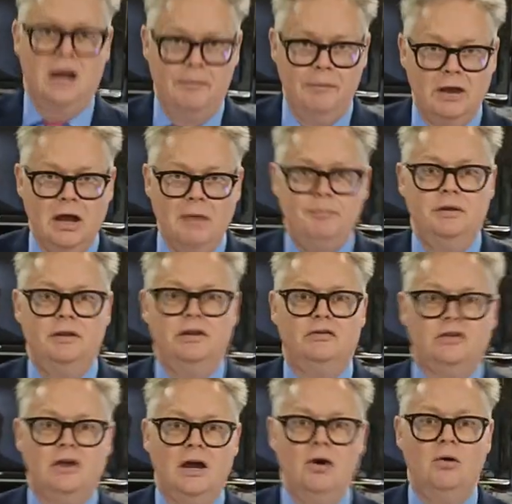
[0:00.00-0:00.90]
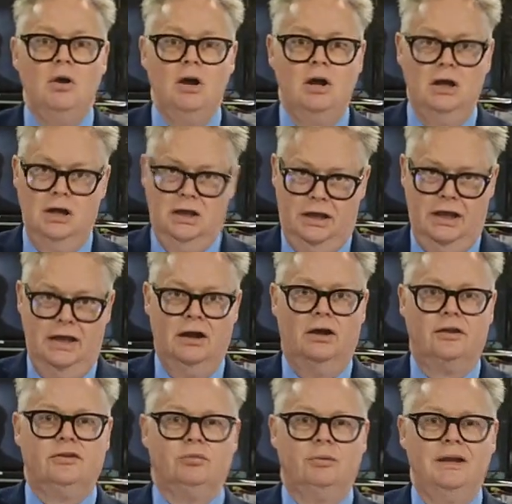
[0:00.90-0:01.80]
coming up in the sale, in
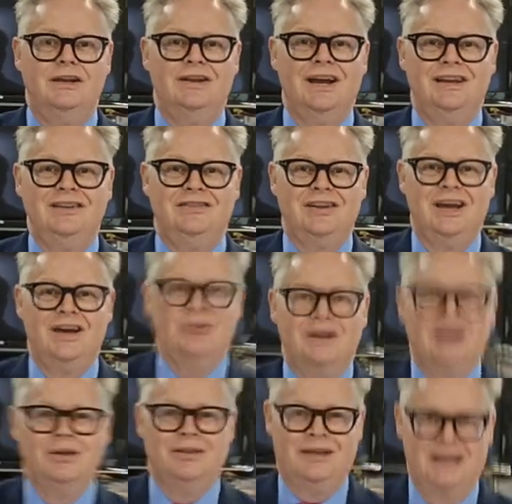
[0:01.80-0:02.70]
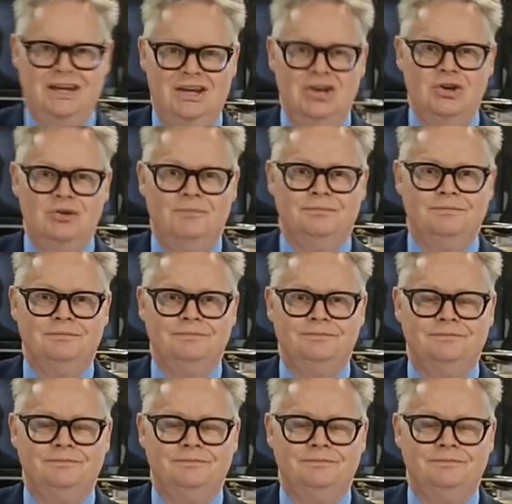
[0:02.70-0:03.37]
our 3-day sale now. Thank you.